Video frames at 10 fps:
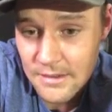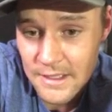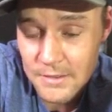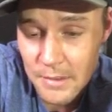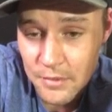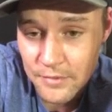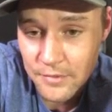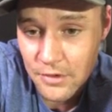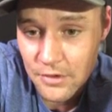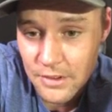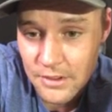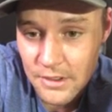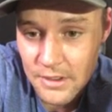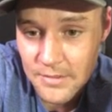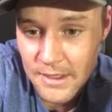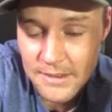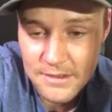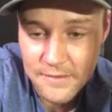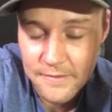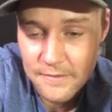That's my preferred nut
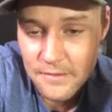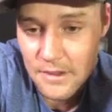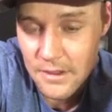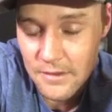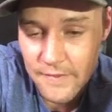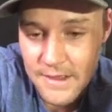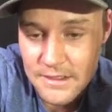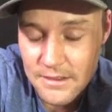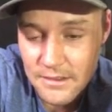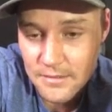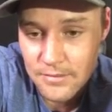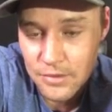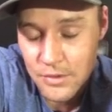because the fat to